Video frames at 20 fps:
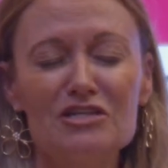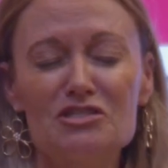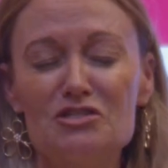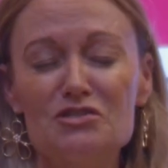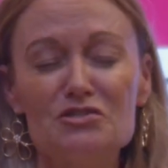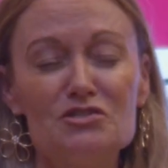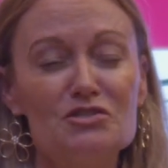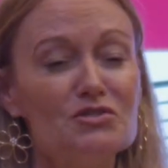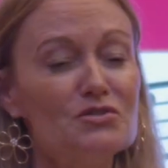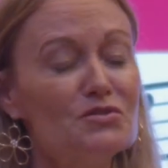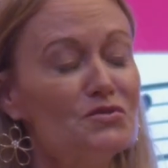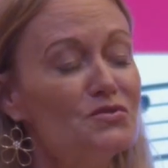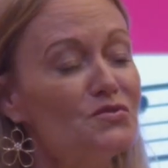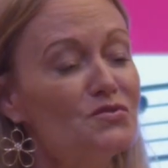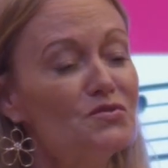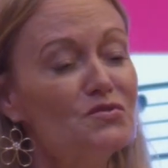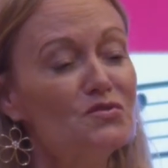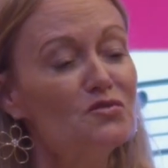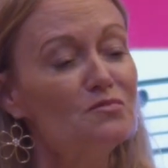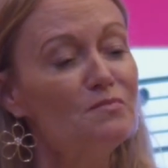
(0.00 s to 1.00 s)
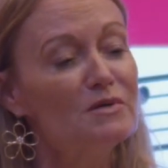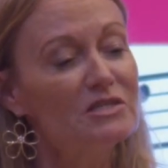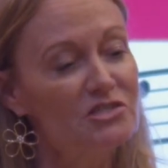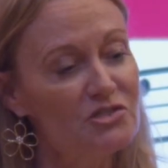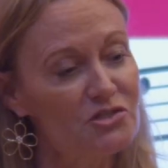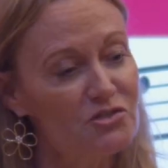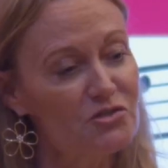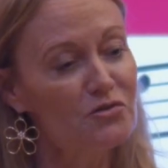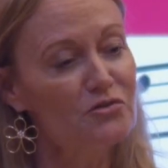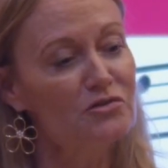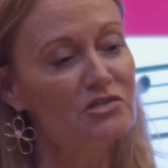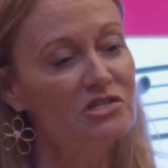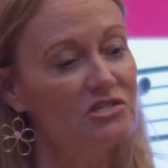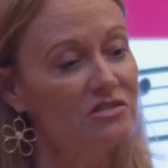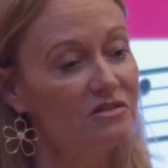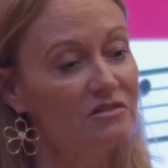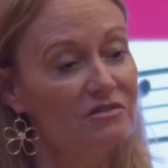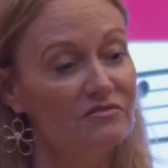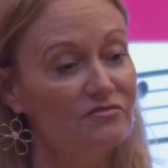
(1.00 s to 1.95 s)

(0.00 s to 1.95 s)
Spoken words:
to do but search